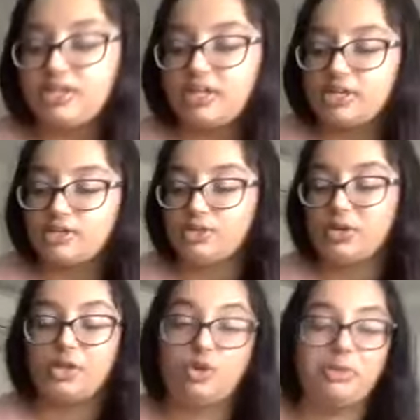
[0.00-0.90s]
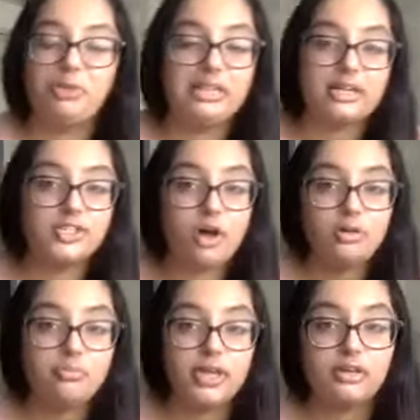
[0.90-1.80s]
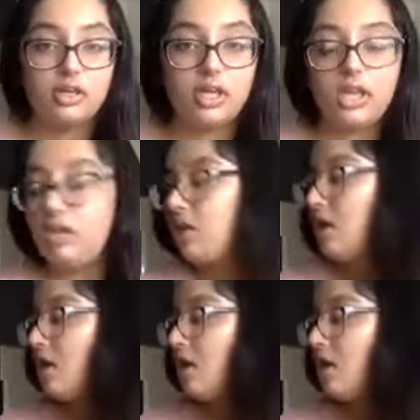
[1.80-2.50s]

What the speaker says: to do a little bit less salt in my cooking,